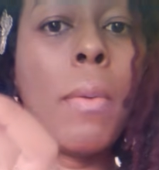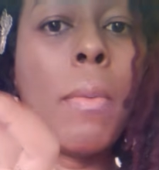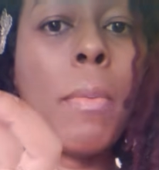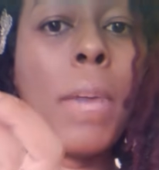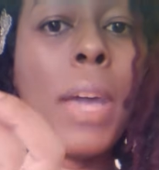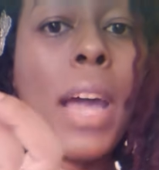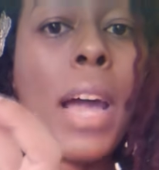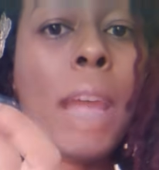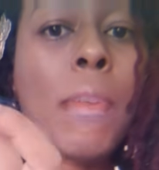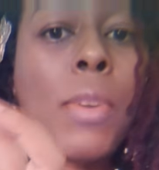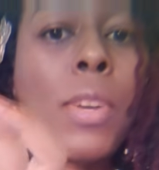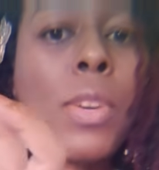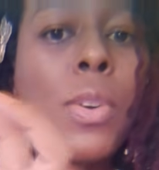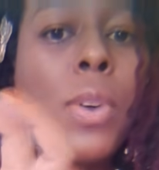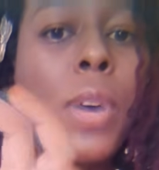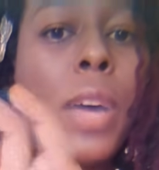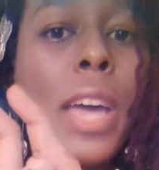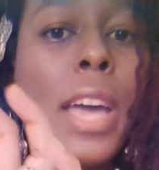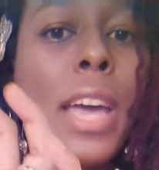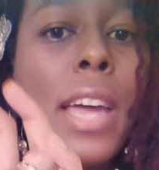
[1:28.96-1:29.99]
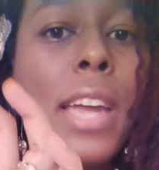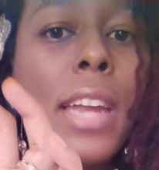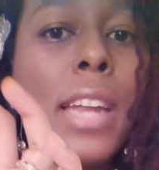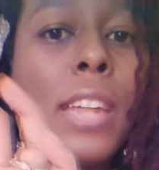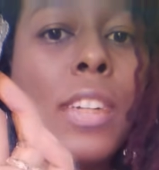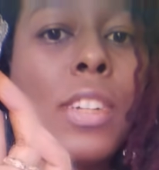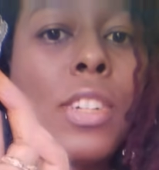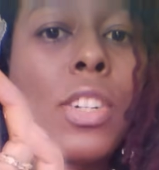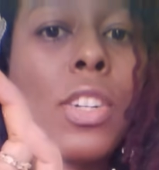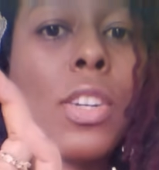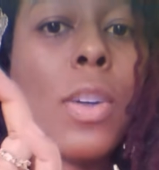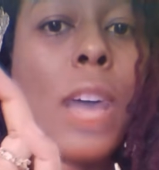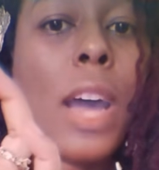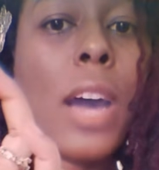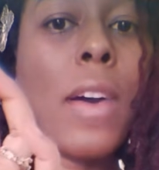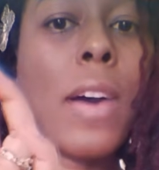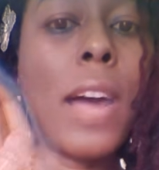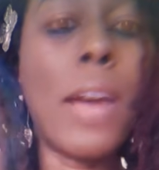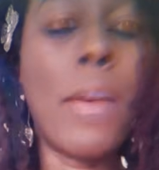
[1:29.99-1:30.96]
But I'm going to go ahead and show you
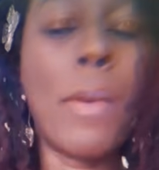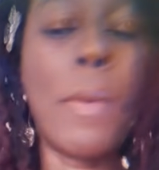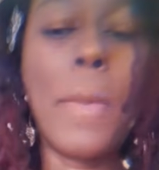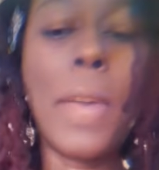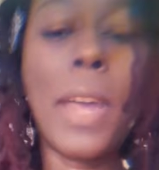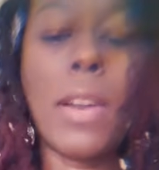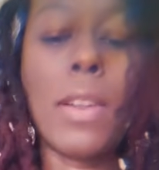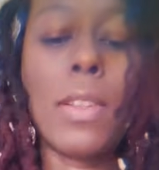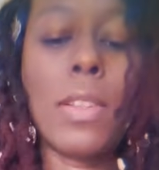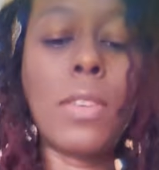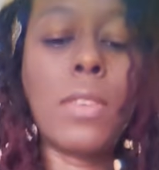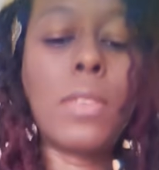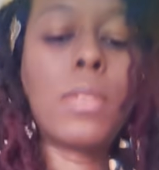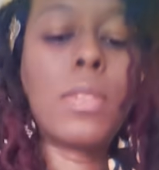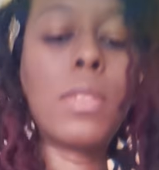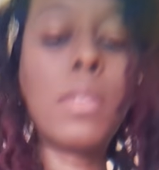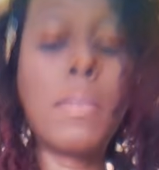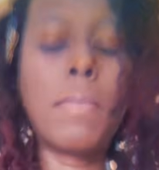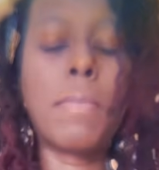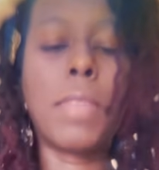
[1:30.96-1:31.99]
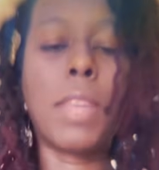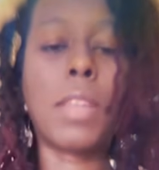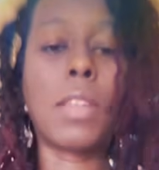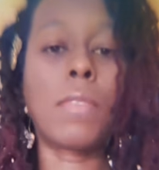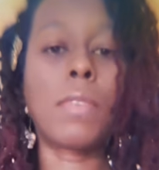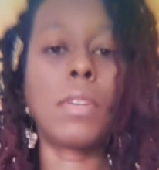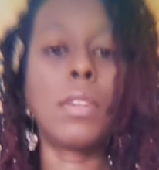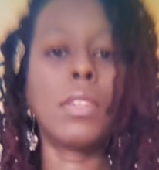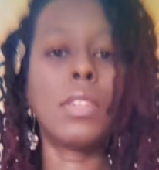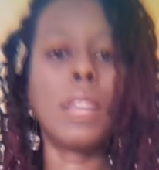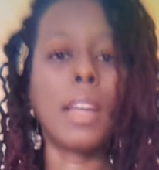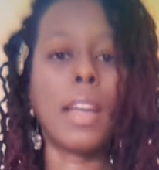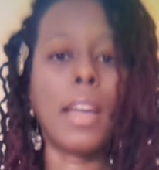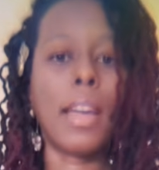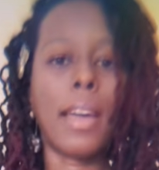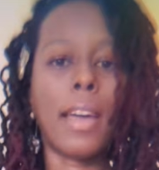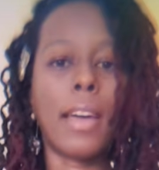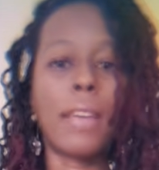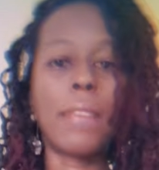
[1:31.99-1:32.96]
how I repair those. Now, the first thing I
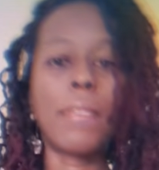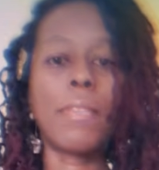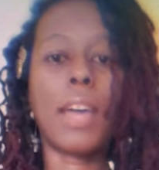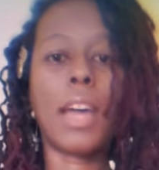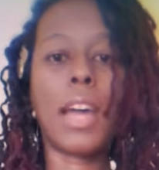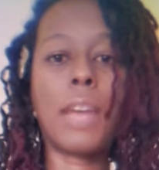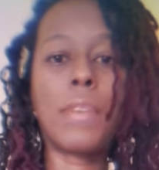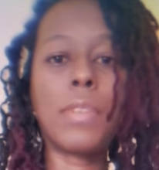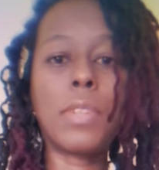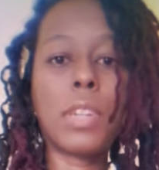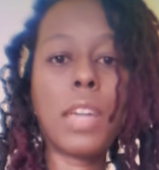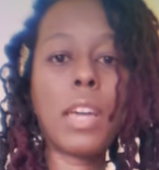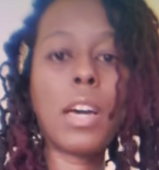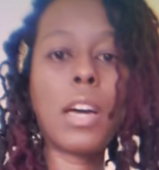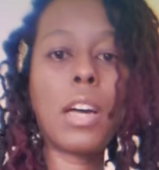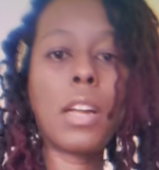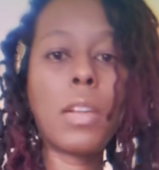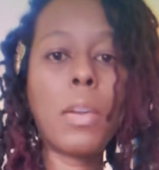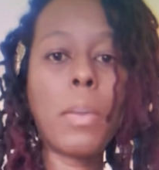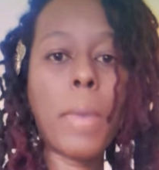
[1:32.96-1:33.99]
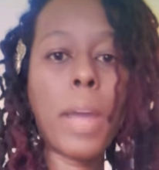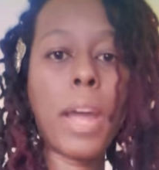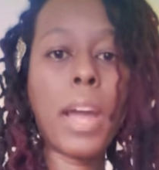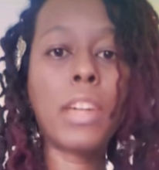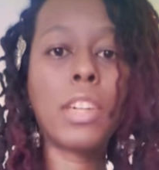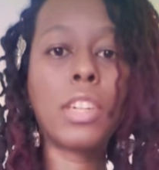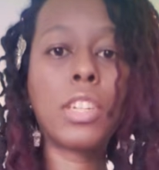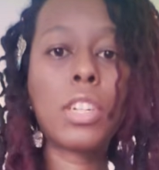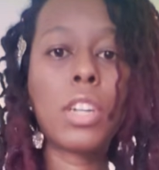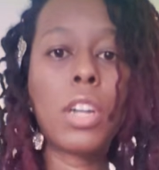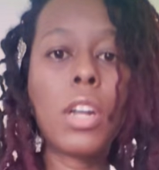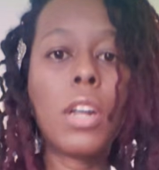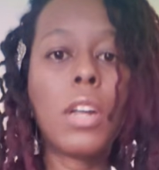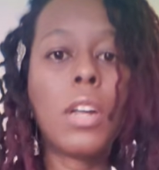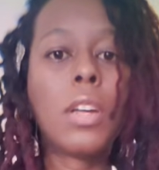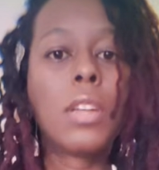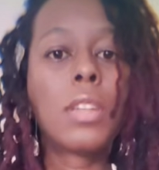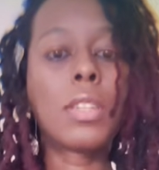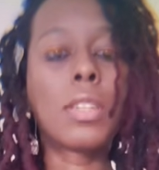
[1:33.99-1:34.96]
have to color match
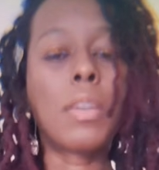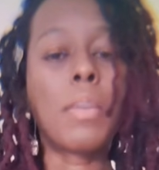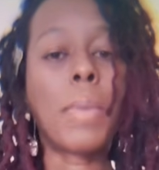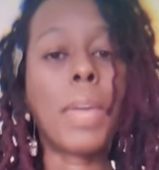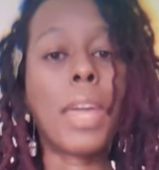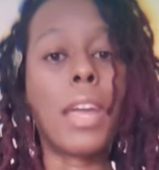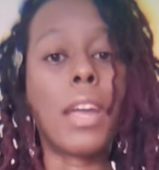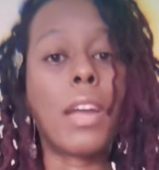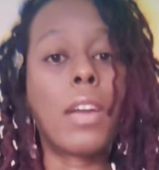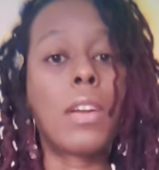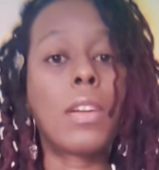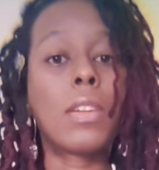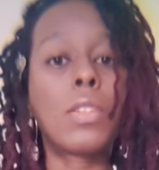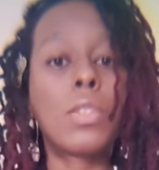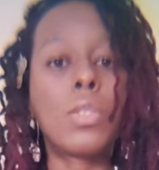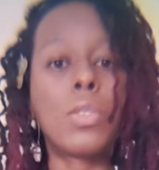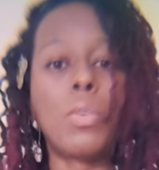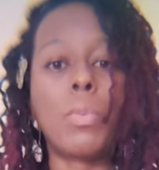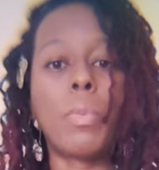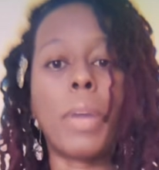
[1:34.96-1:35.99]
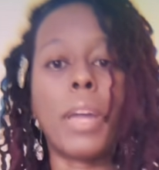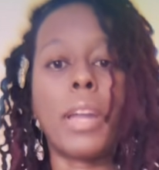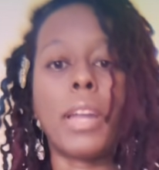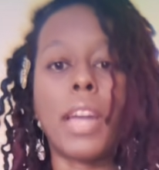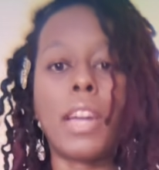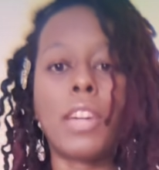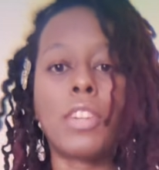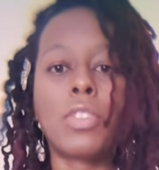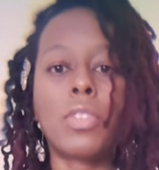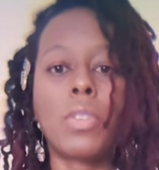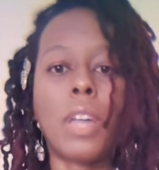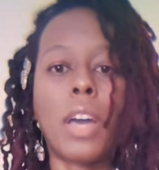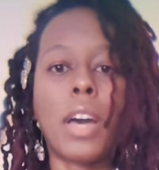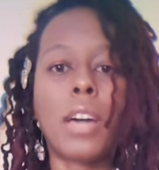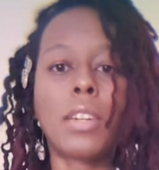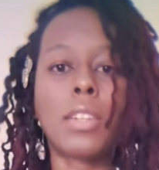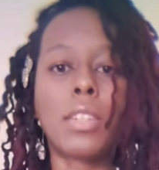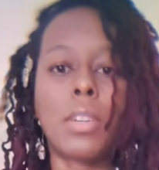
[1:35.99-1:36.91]
some hair to my natural lock.